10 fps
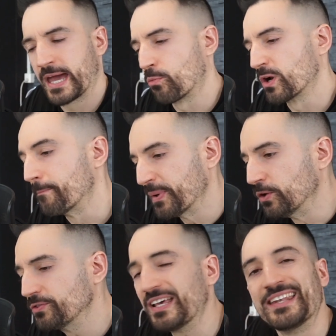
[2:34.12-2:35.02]
and I want to
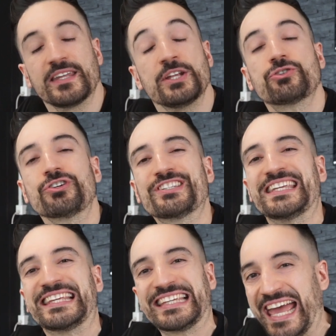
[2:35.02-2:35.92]
build an
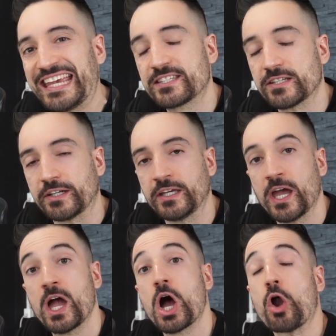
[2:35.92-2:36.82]
interesting case study
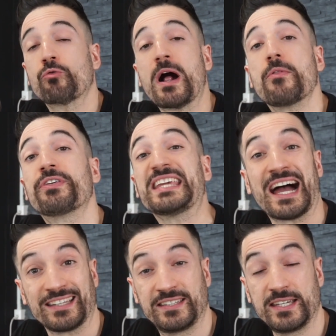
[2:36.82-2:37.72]
around the
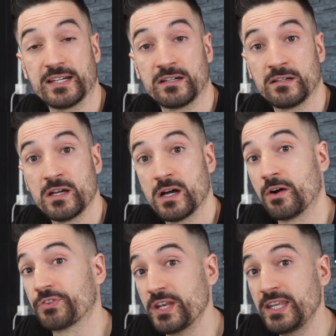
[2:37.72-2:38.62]
idea
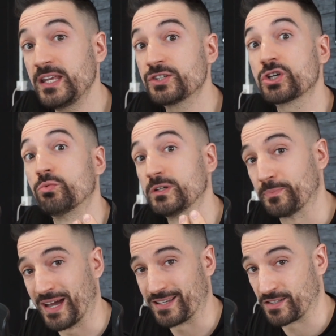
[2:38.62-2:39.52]
of the knees going
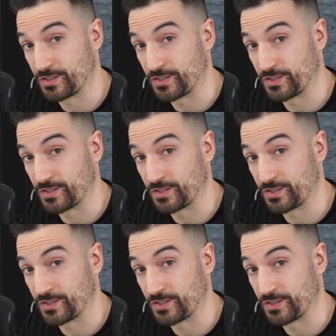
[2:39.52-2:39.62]
past the